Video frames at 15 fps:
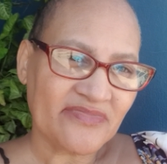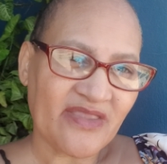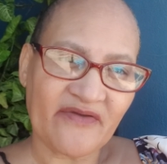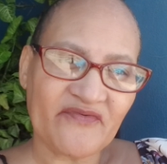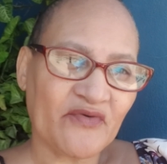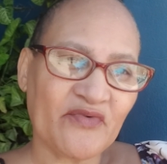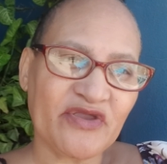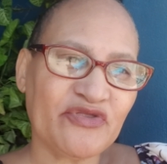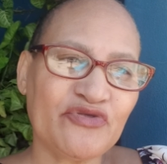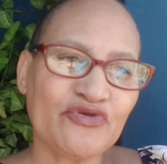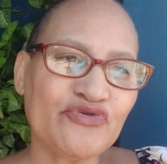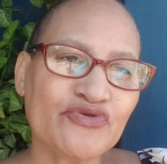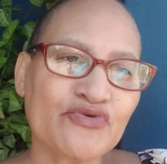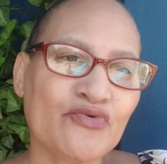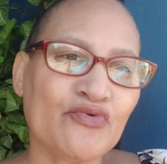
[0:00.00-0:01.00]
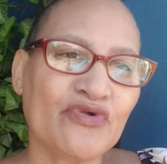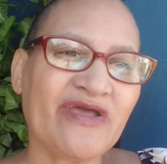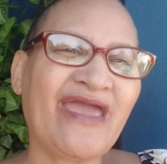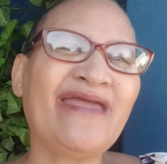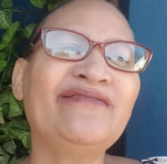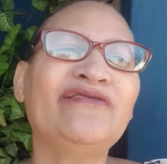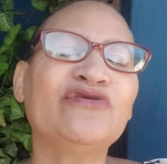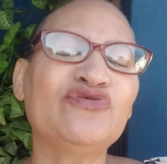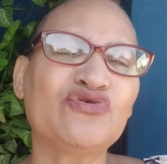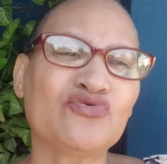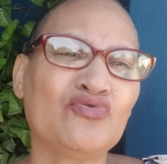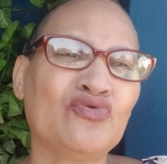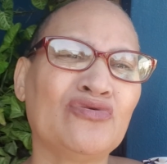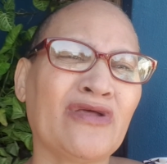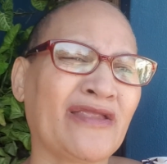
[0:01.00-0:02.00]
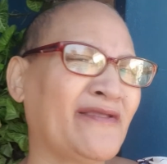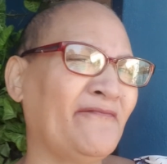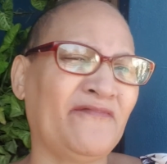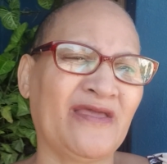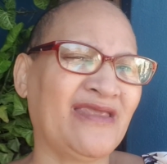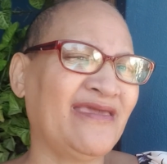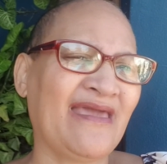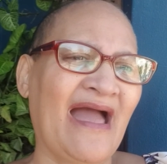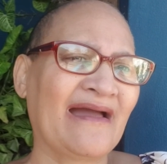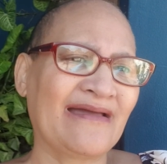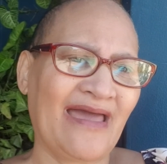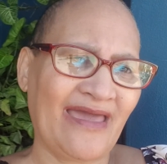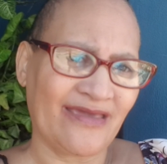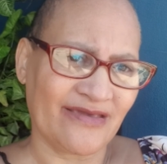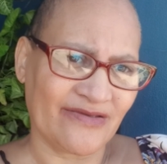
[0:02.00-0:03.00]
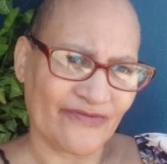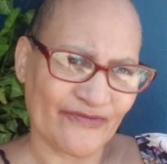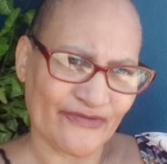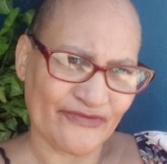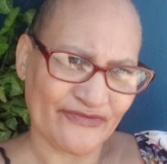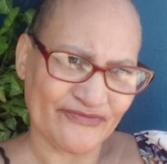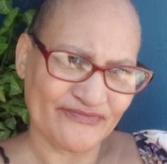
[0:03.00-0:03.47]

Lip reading: never went to school, ended school at a very young age.